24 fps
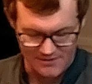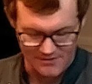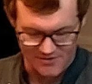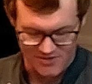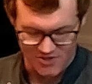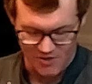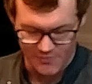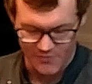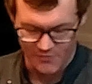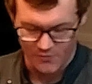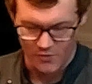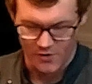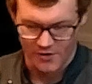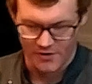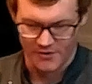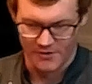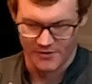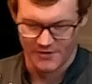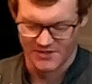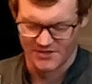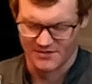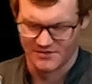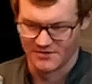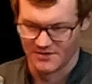soap and water
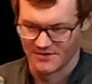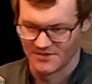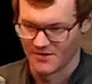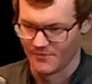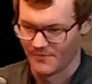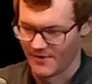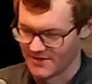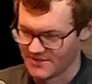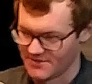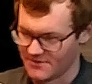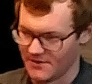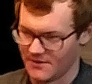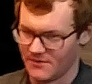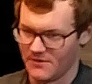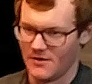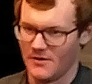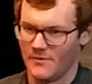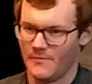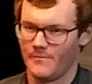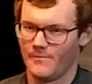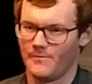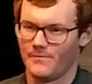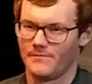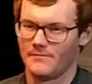is the best thing though.